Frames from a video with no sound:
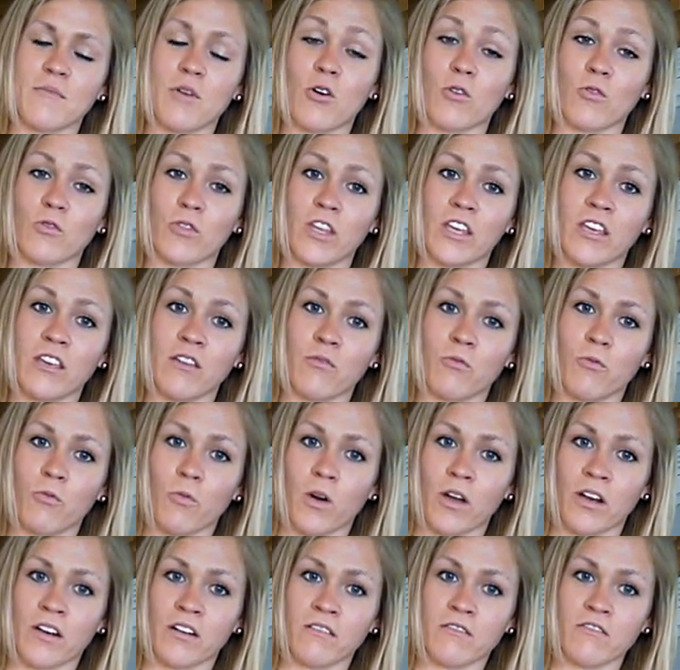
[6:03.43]
only
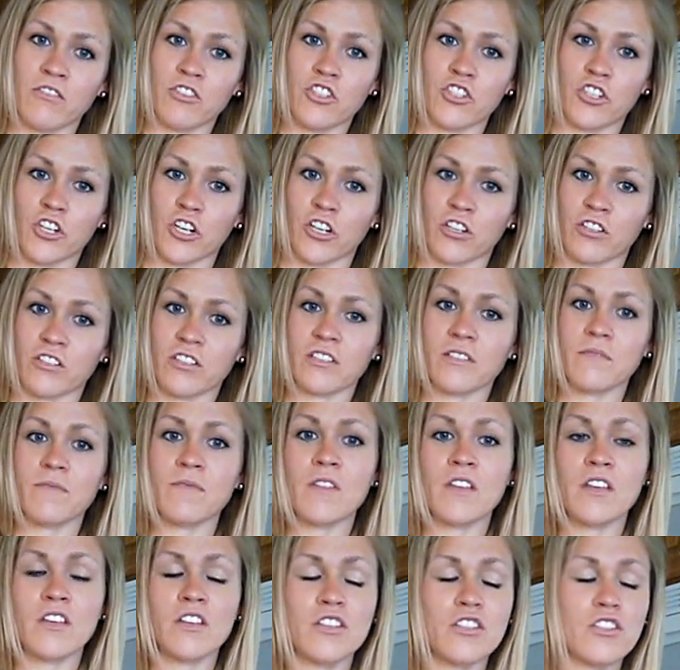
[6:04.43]
one shirt.
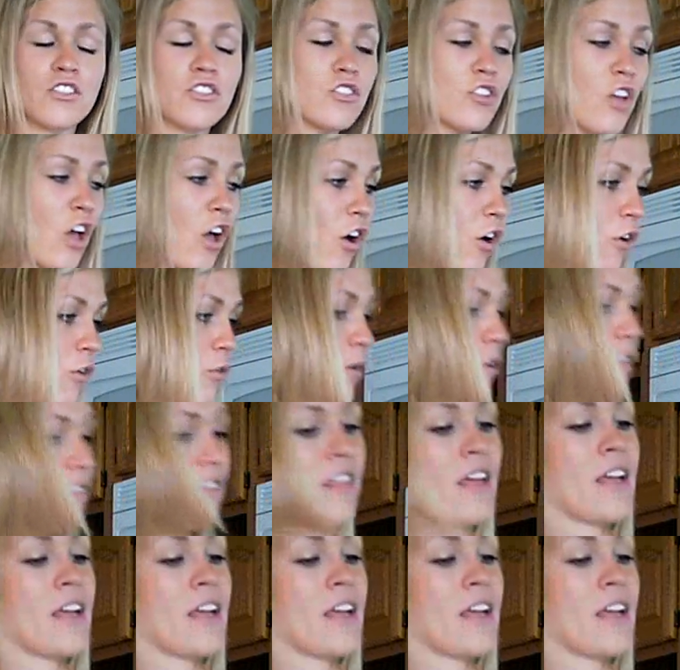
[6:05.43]
So